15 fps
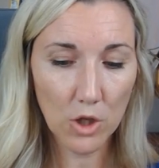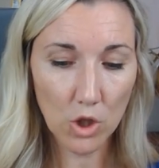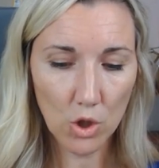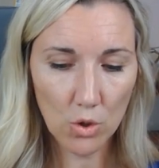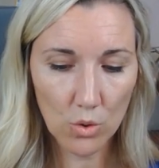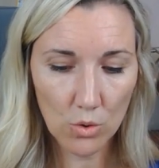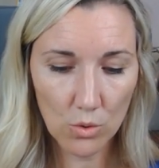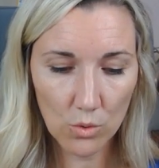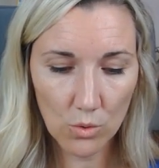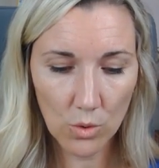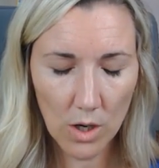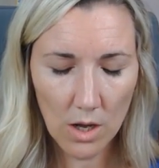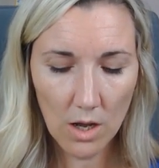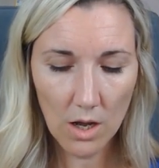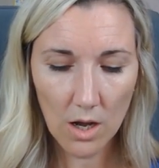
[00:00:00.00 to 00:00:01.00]
you
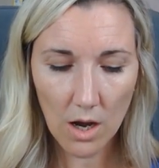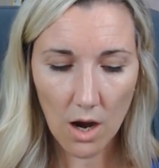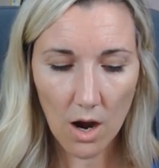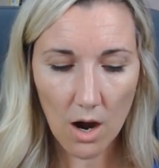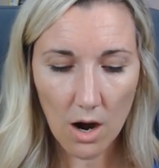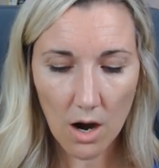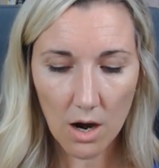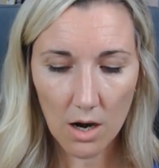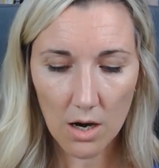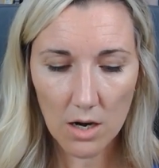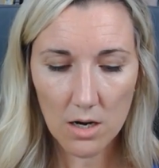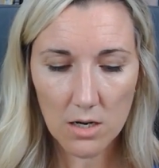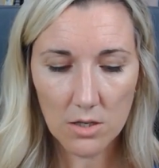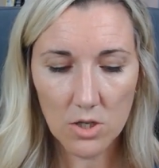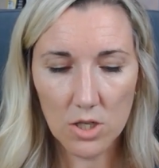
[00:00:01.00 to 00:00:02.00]

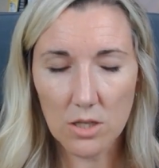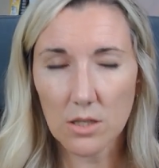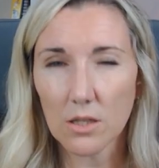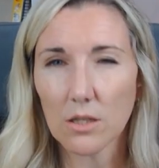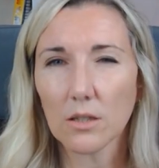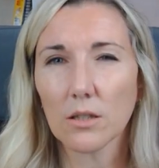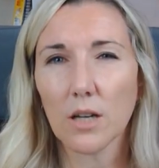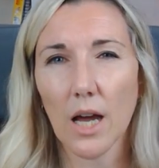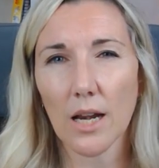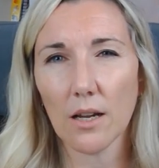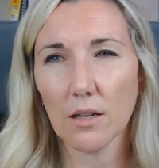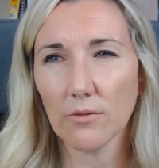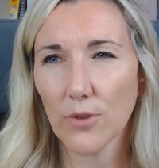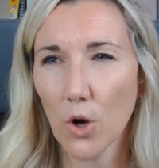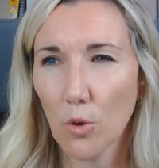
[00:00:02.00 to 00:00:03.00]
are just kind
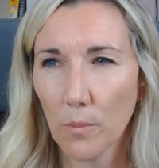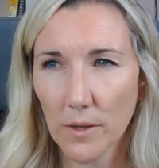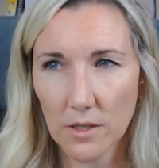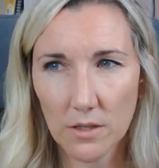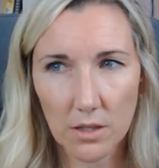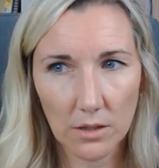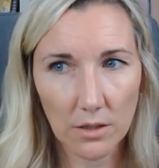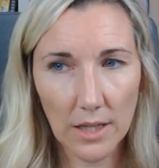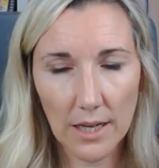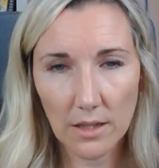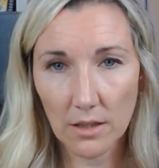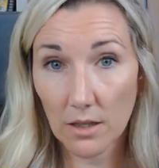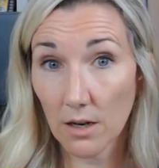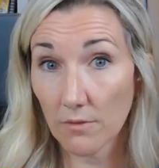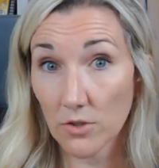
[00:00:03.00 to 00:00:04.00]
of open to letting
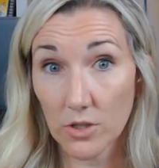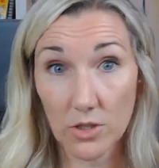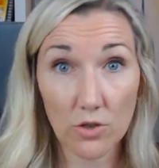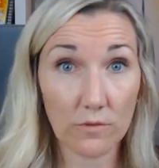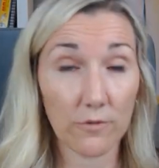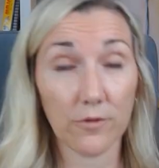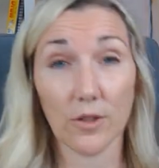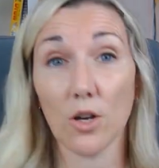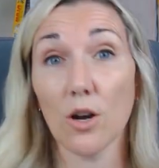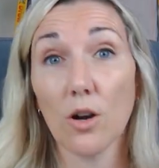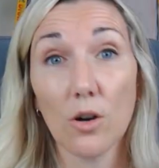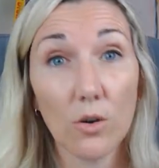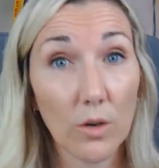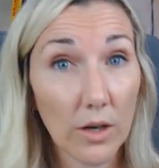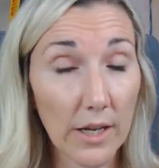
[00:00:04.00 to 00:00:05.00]
the conversation
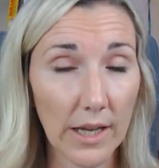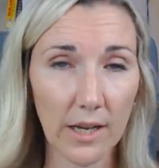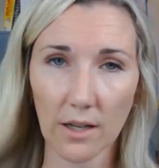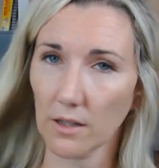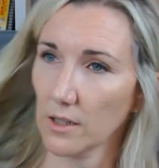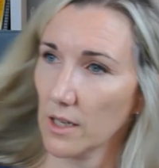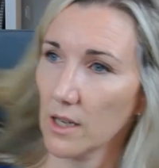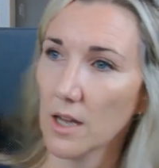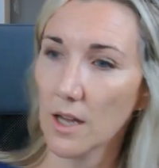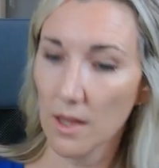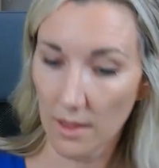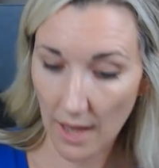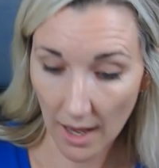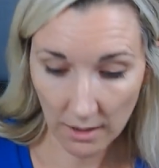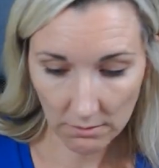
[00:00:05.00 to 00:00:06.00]
flow organically,
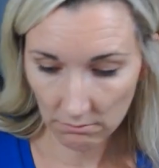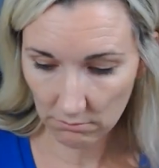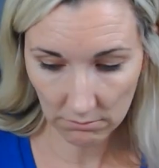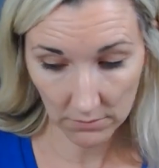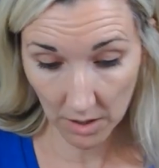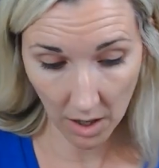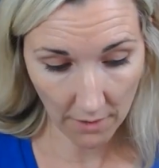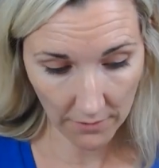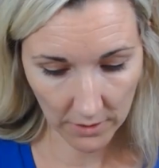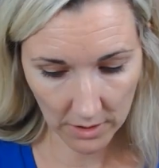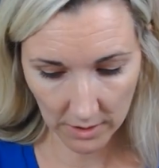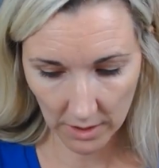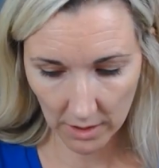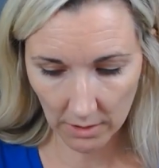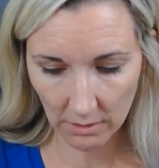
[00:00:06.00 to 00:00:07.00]
that
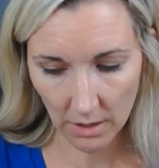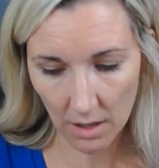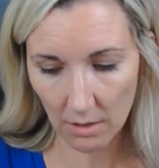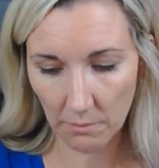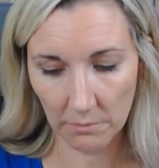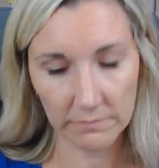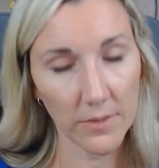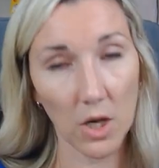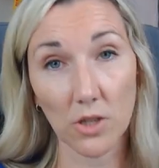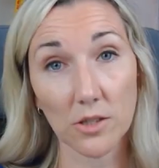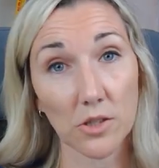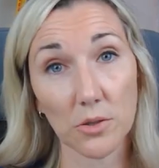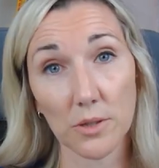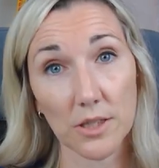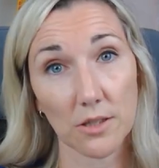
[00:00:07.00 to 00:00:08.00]
obviously
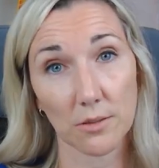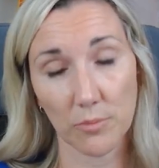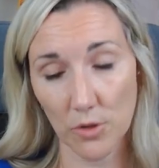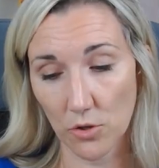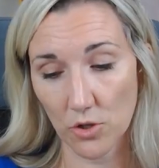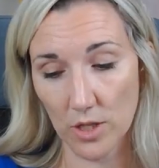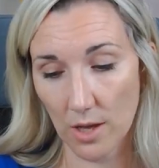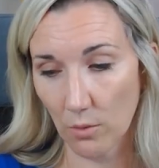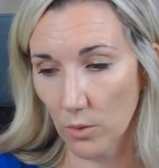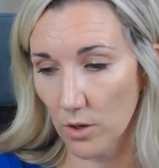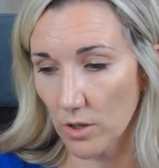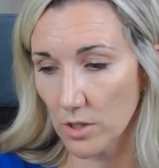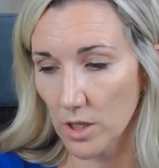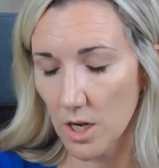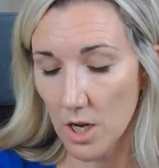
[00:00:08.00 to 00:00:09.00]
also is an approach that
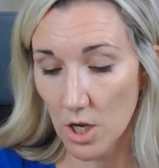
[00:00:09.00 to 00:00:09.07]
works.